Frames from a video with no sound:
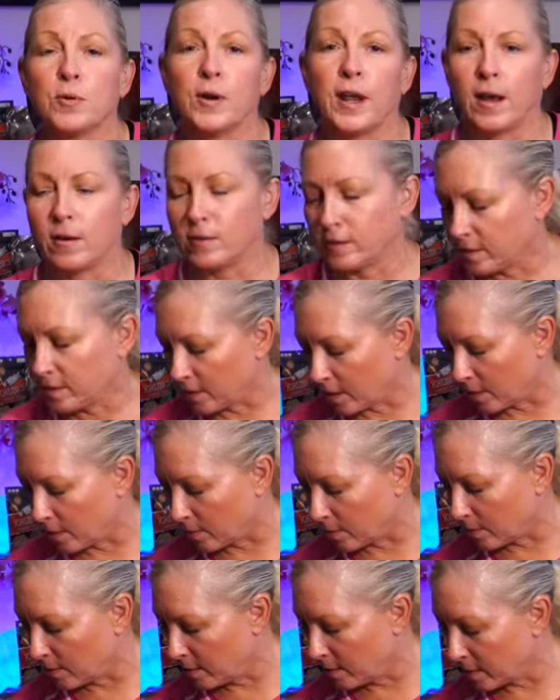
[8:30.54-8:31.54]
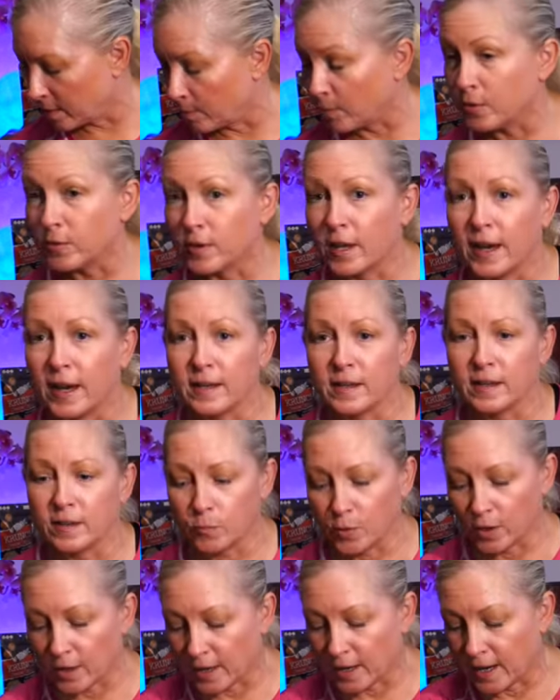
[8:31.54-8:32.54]
out. So, the moonlight.
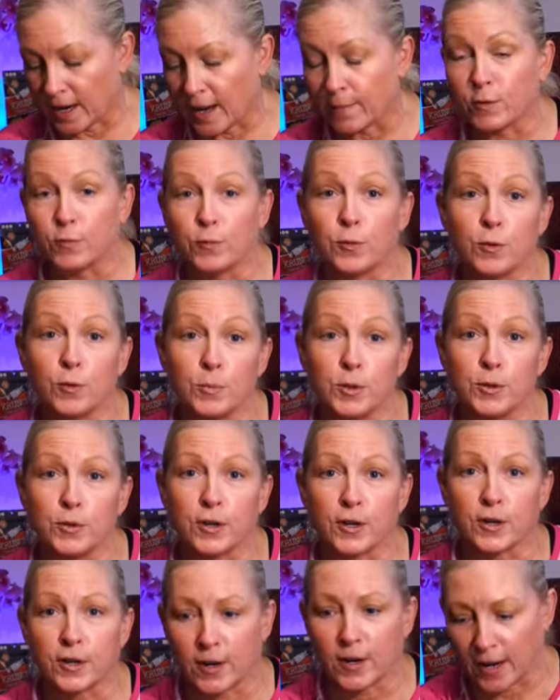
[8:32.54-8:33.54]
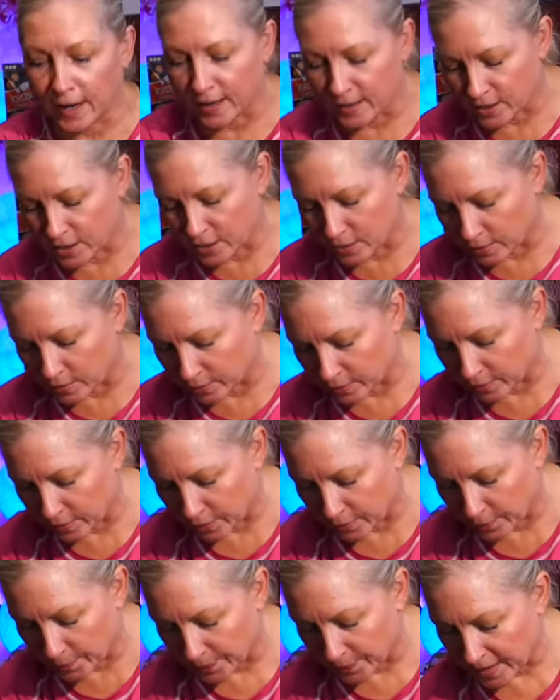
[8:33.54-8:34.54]
We're going to have a full moon on our hike too.
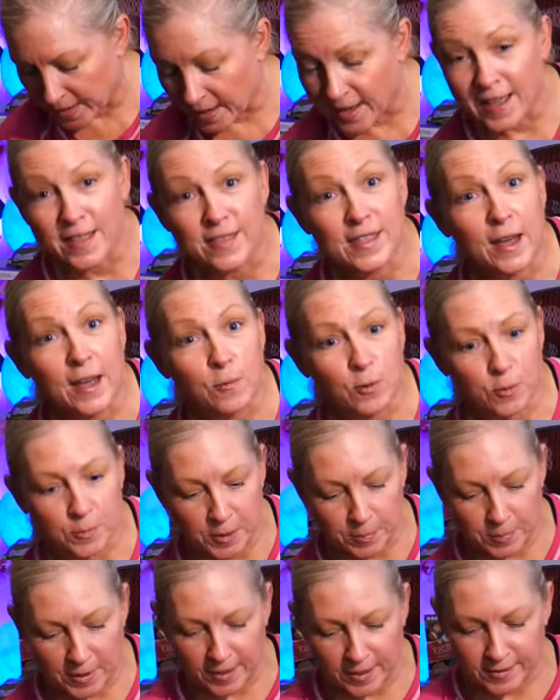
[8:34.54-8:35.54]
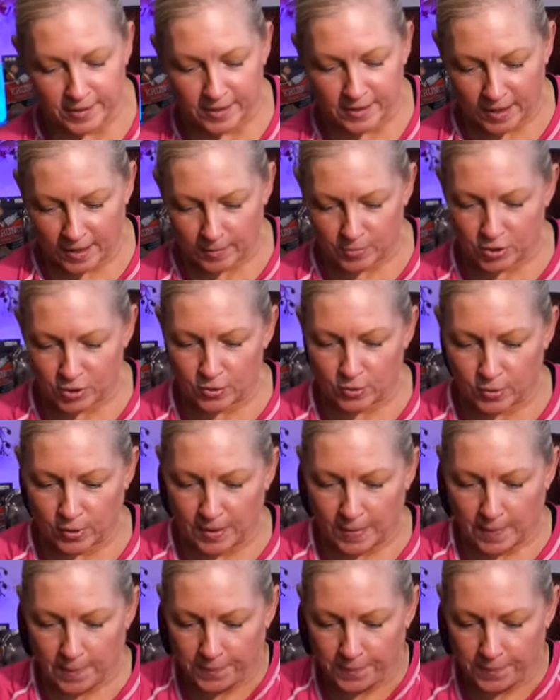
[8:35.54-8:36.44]
So, that will be pleasant, I'm sure.